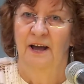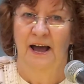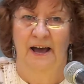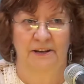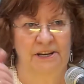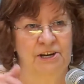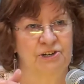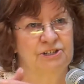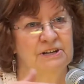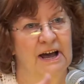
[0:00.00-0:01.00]
on
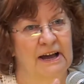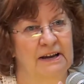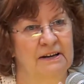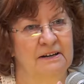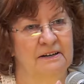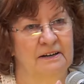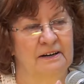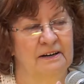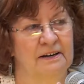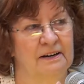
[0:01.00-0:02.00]
each side
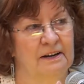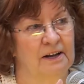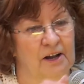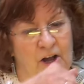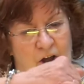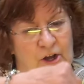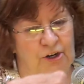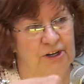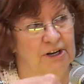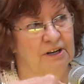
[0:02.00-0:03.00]
a
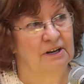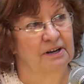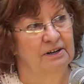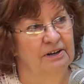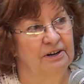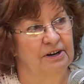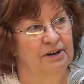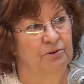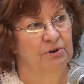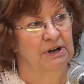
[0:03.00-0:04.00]
little
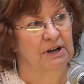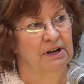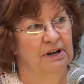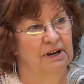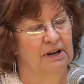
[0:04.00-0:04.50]
degree?